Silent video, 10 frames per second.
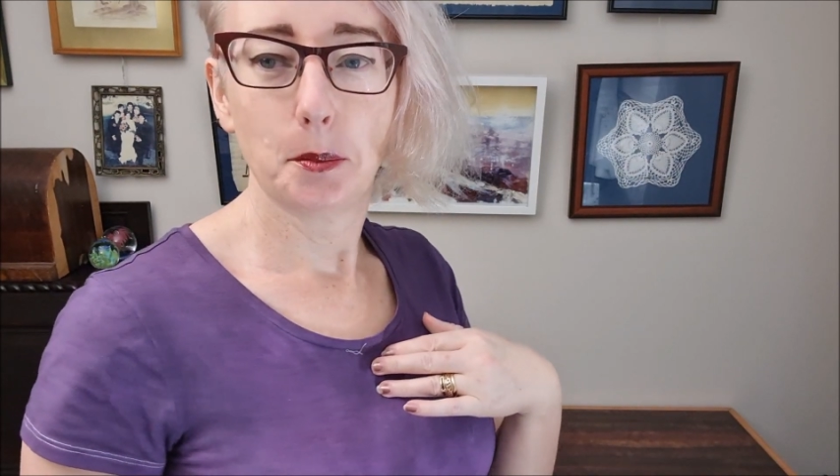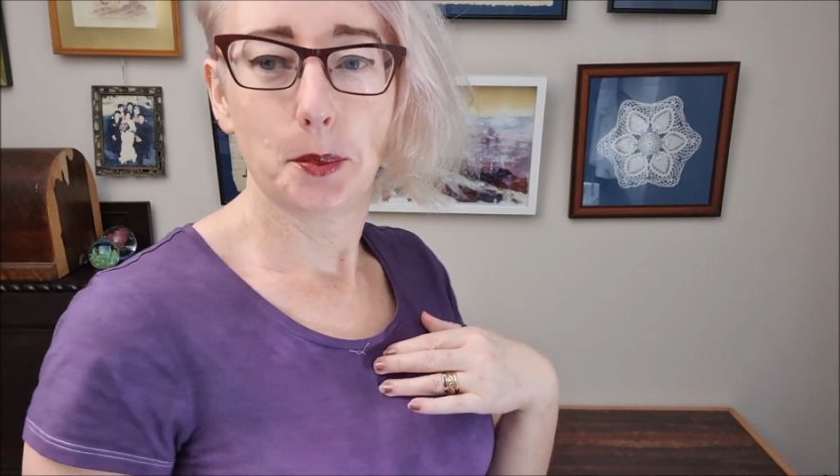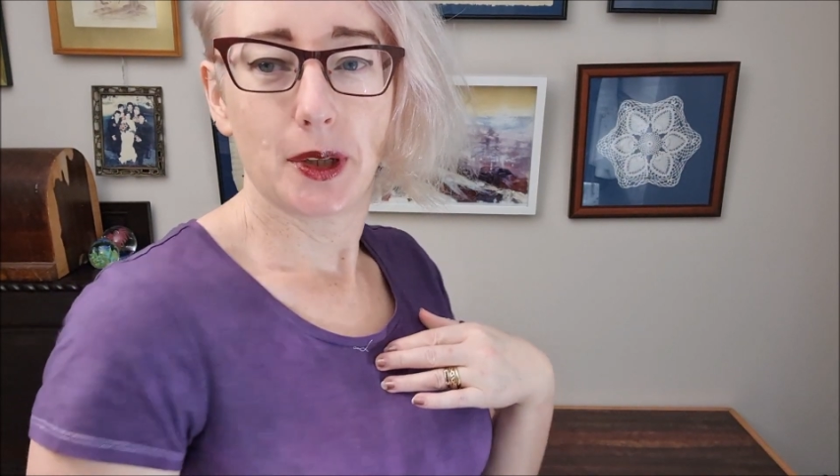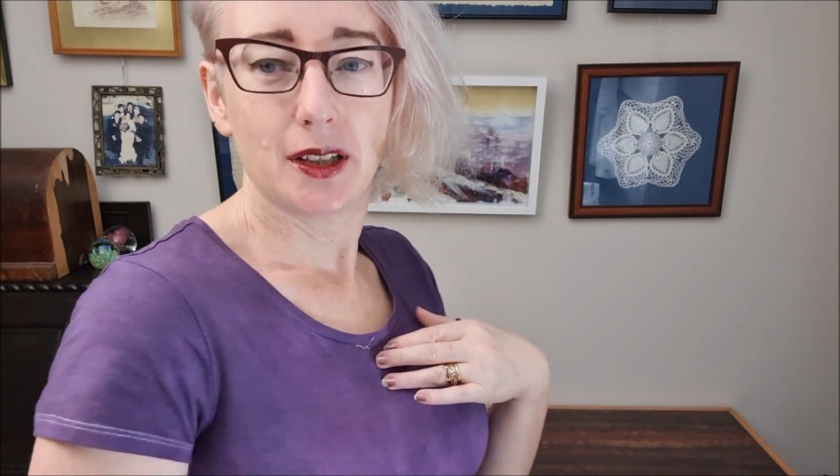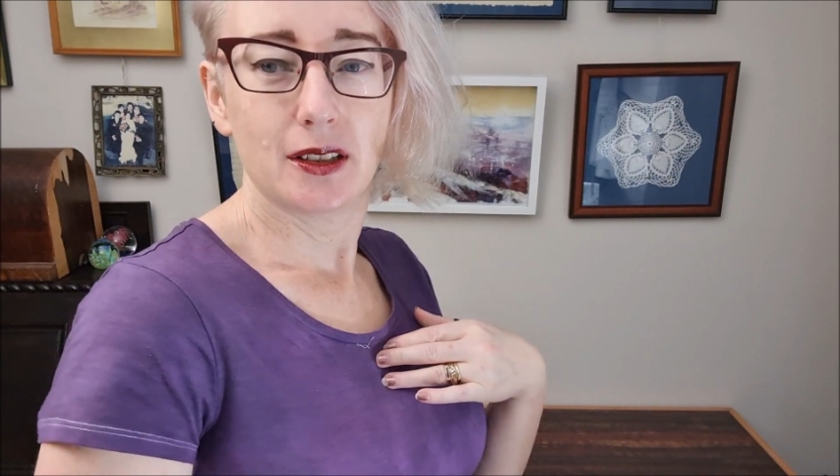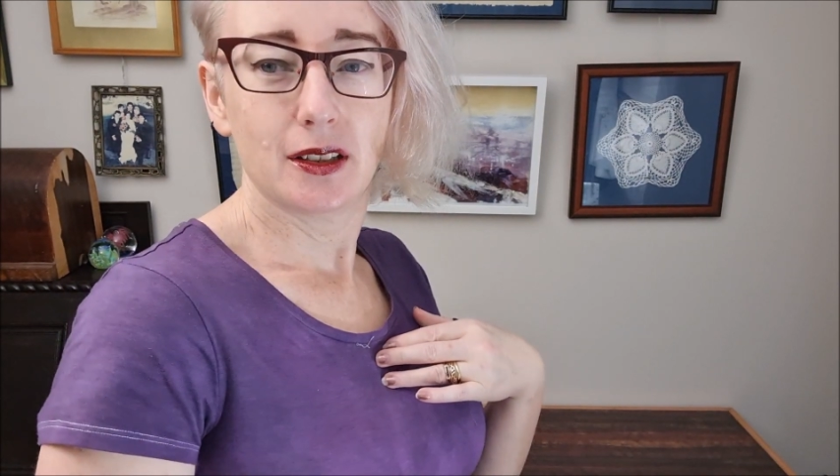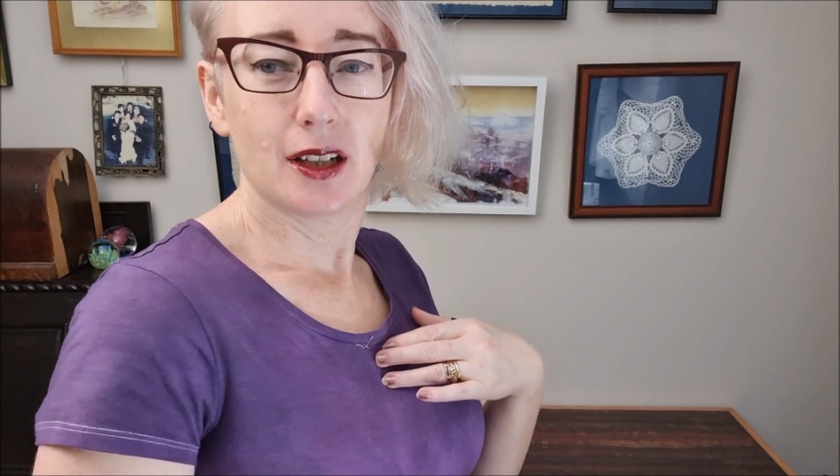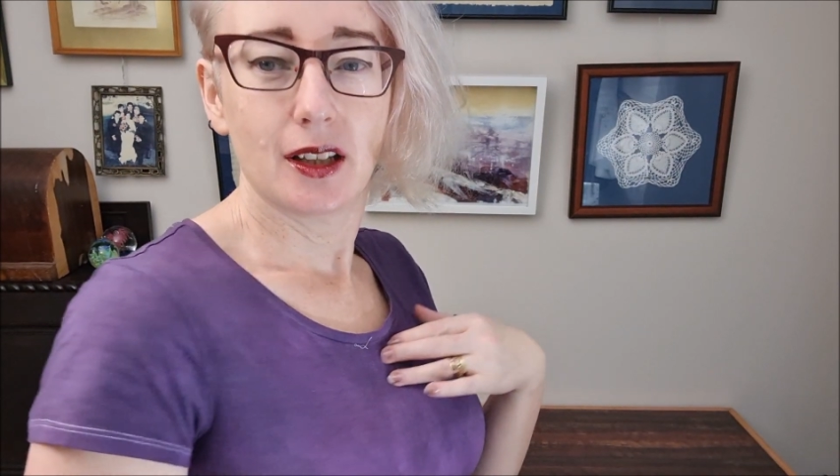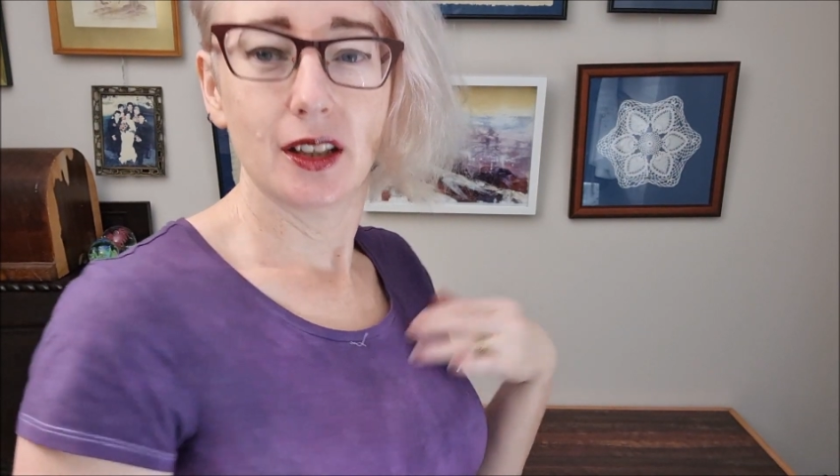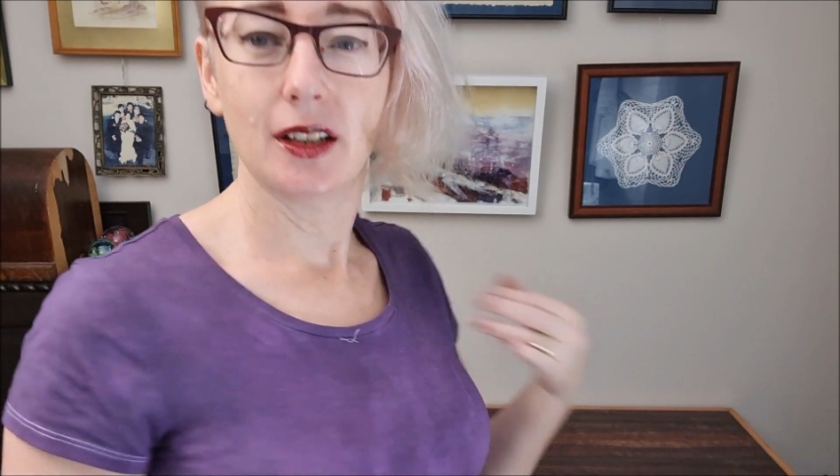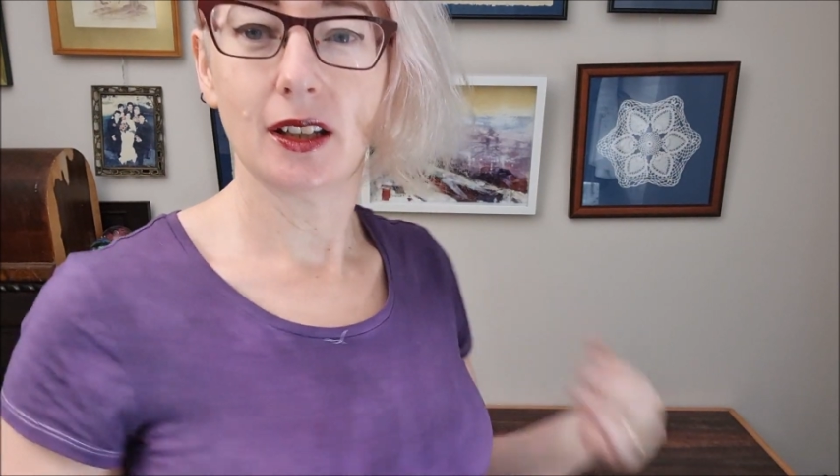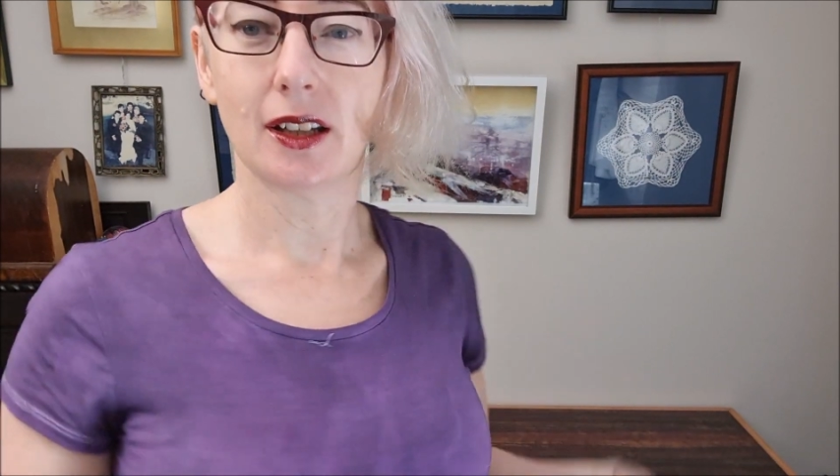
but I think